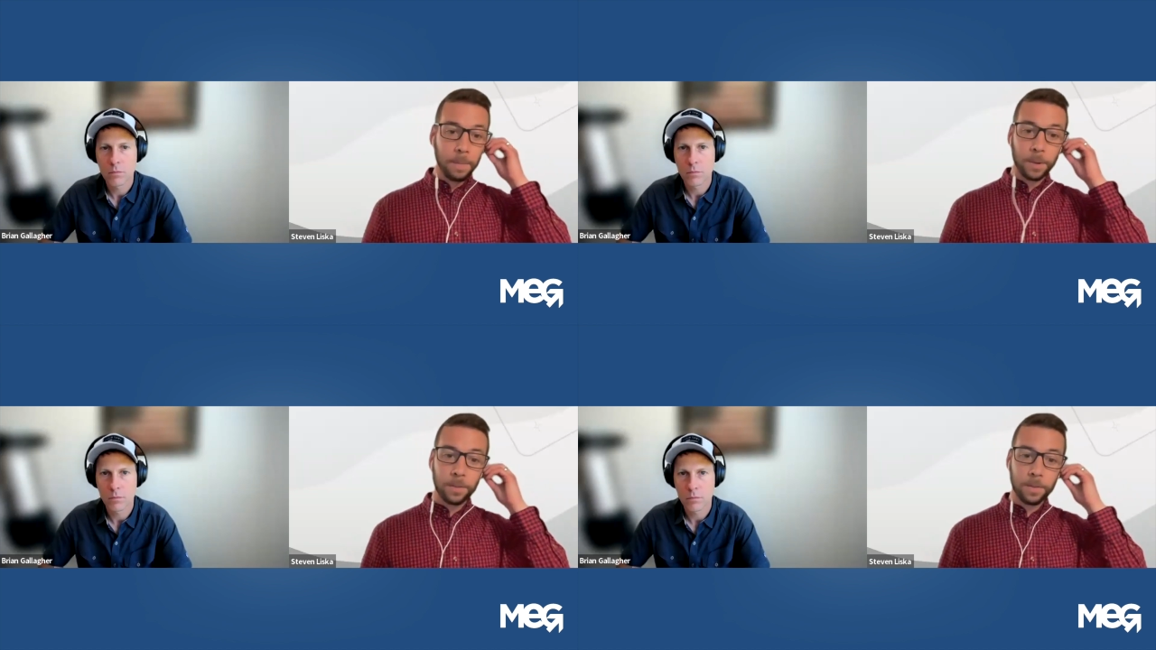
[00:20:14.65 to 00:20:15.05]

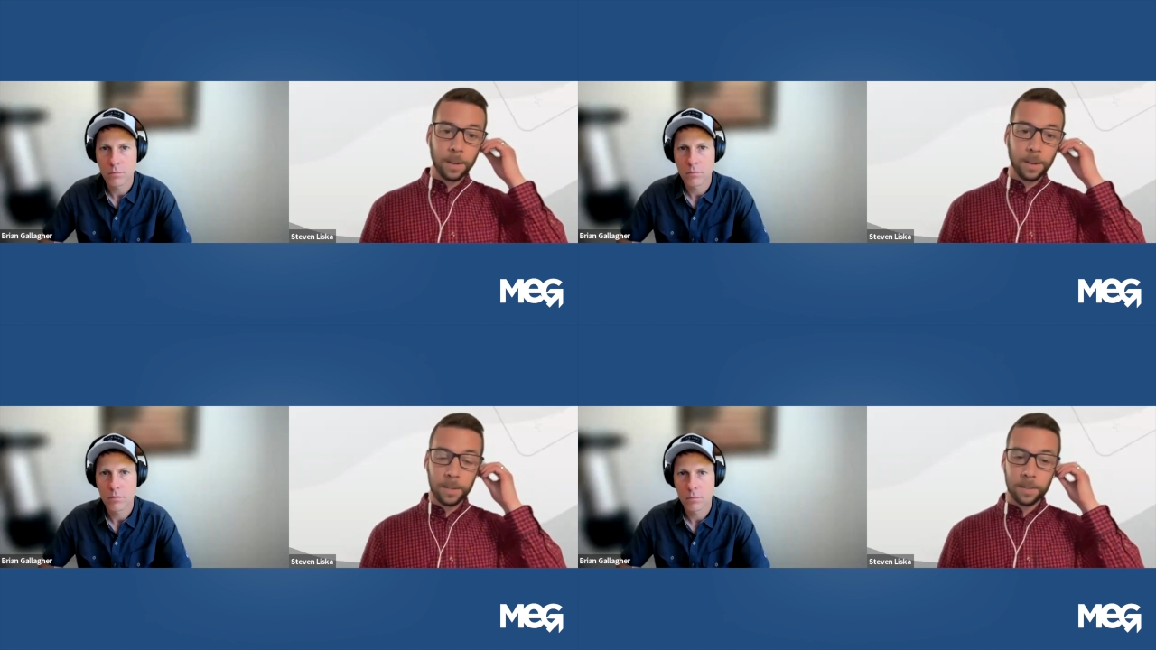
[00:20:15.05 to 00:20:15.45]
Speaker 1: which you
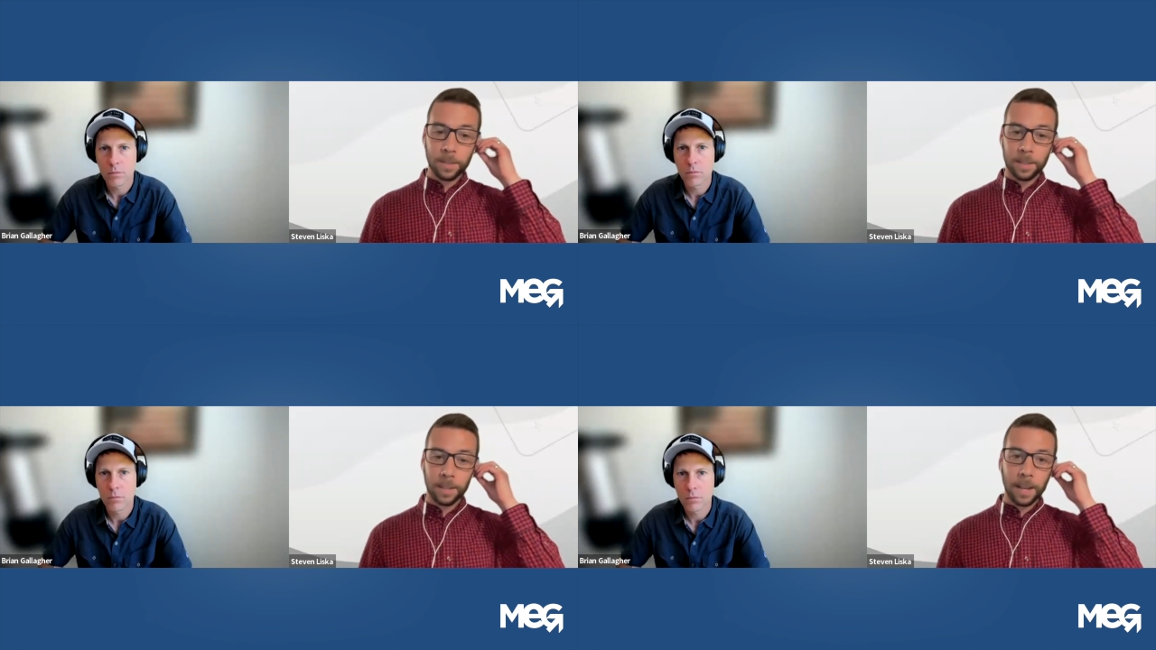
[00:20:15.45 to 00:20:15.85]
know is
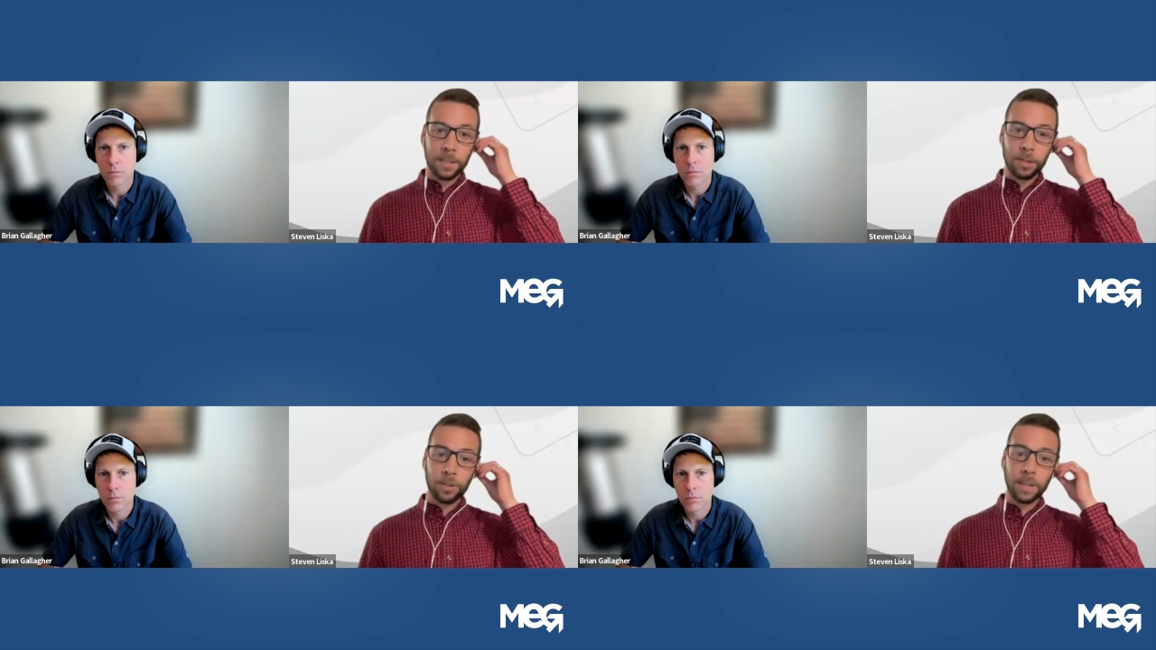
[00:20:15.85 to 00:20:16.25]
is a lot
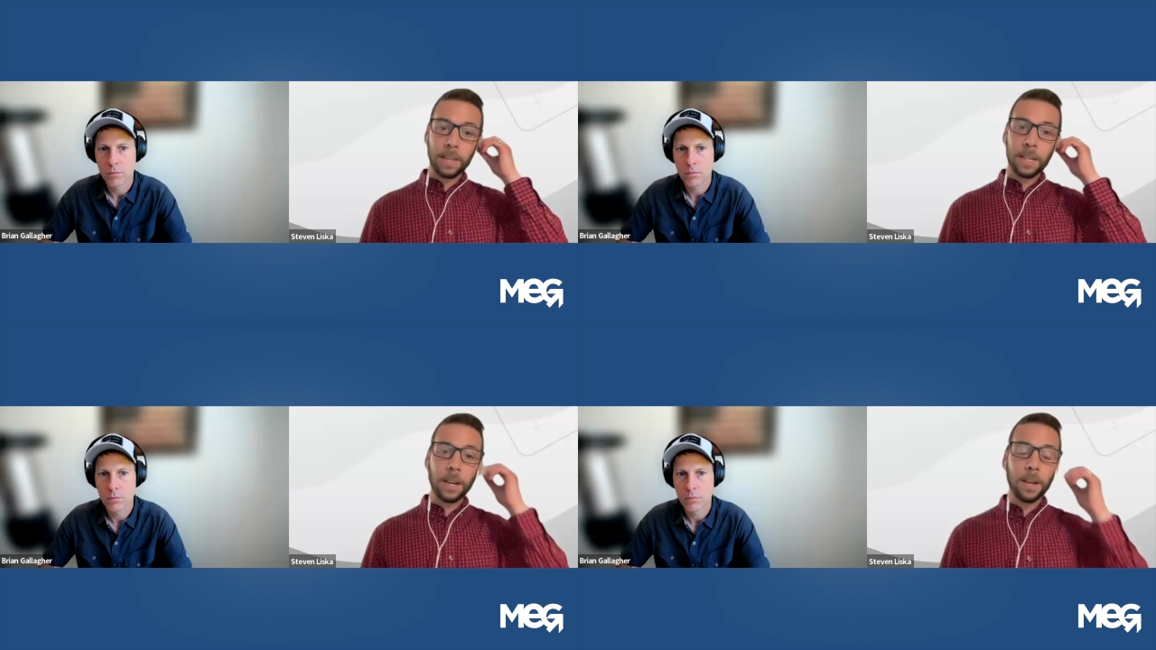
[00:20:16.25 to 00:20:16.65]
easier said
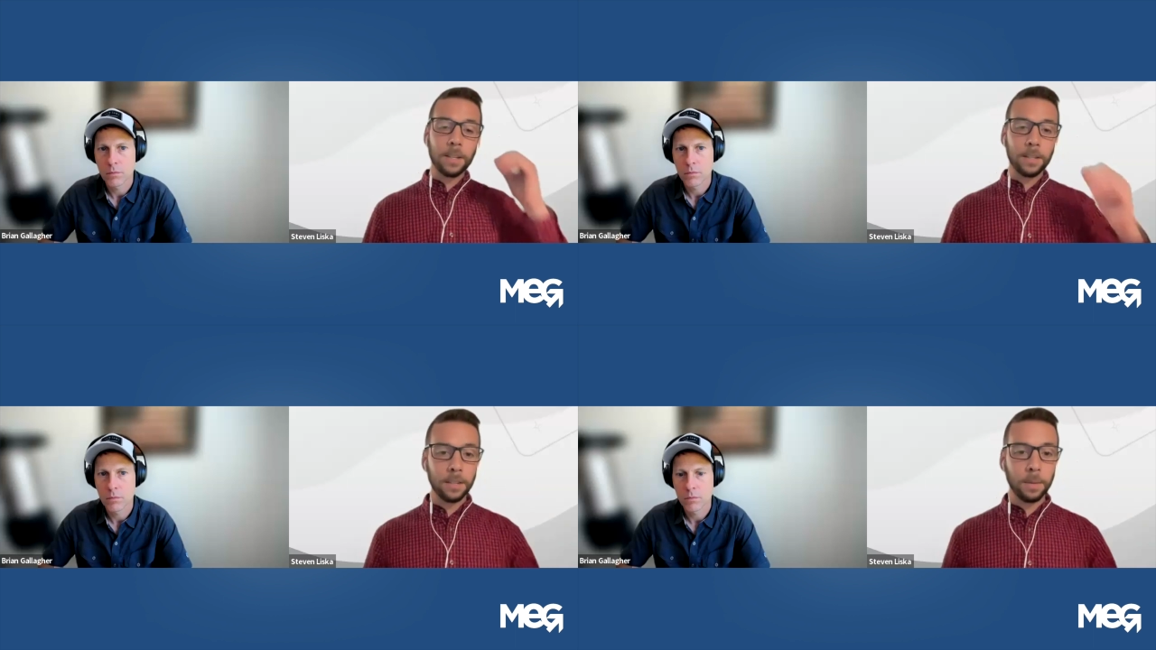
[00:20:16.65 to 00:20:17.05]
than done
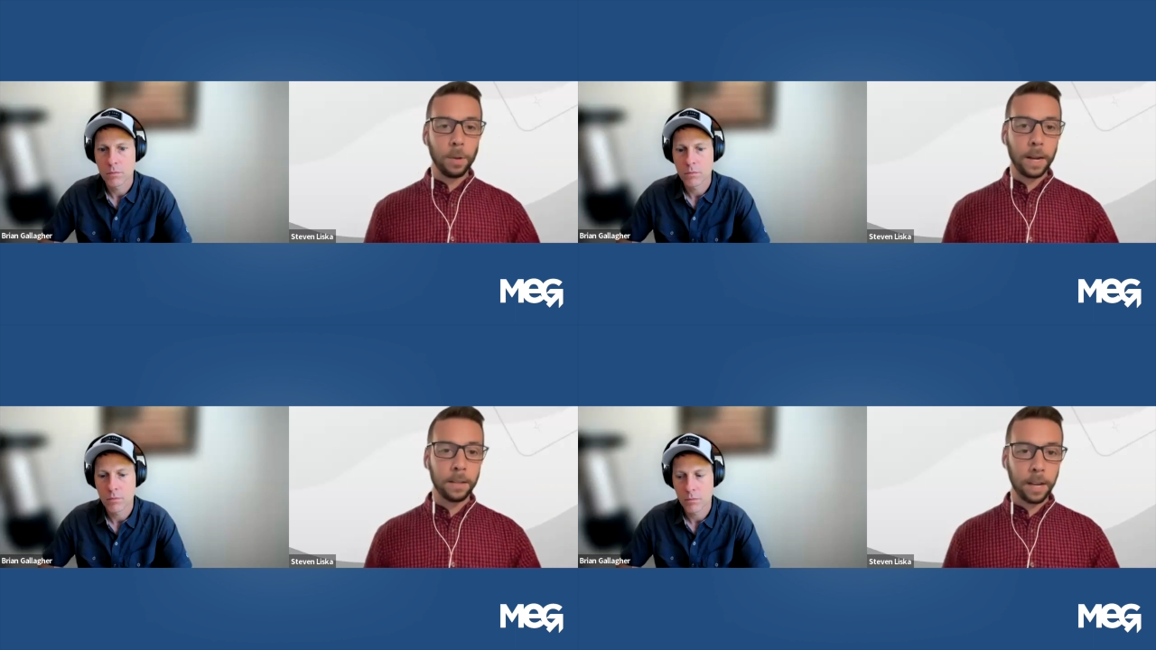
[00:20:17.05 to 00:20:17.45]
to, to
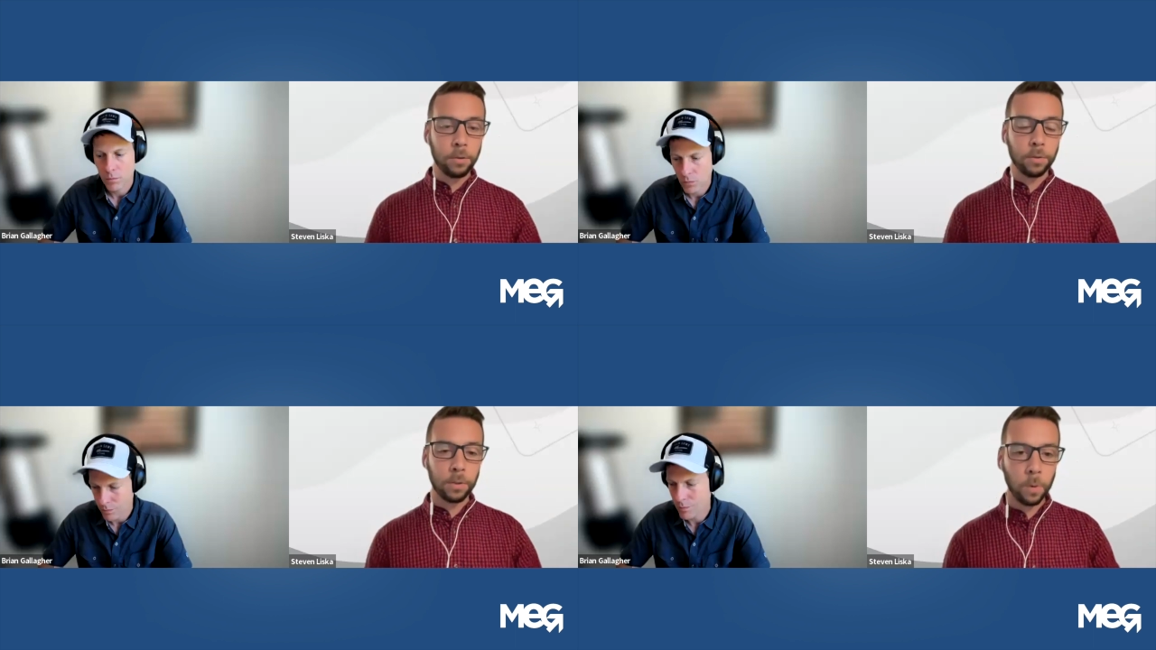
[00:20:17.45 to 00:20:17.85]
block
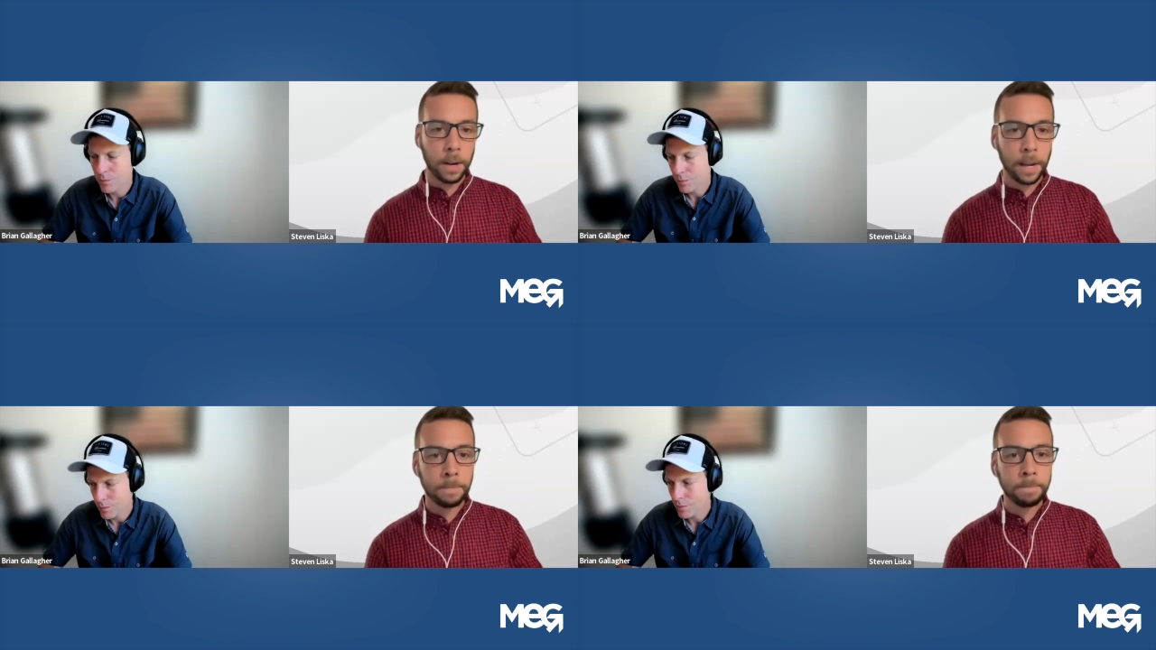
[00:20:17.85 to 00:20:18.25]
schedules and
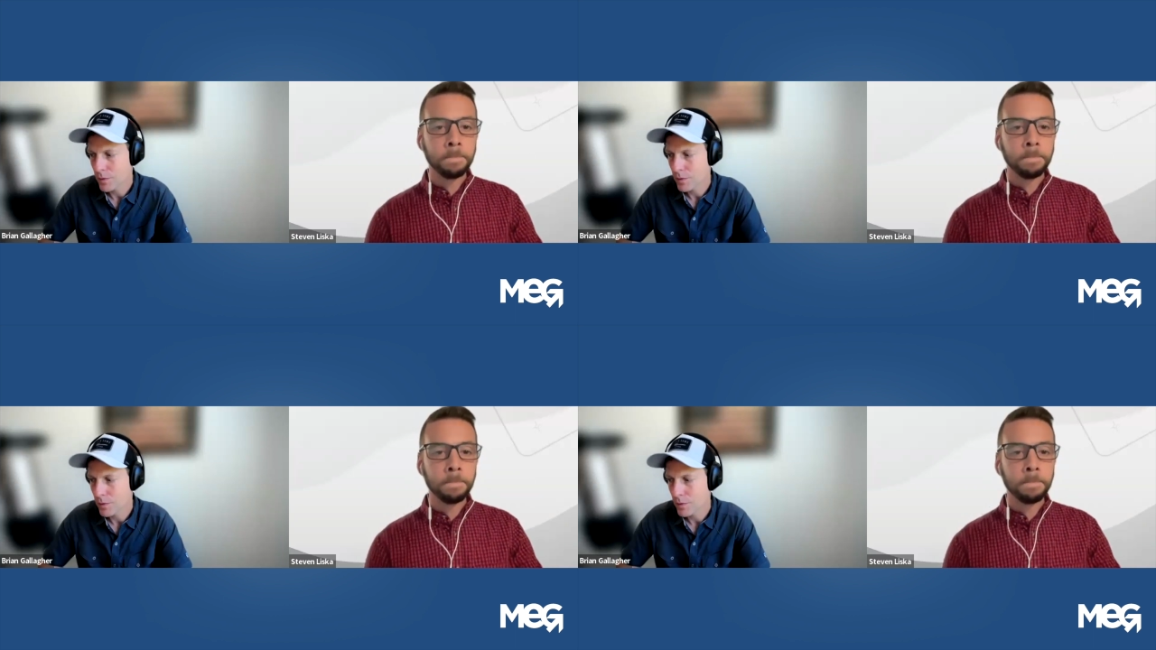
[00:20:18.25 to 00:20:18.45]
whatnot.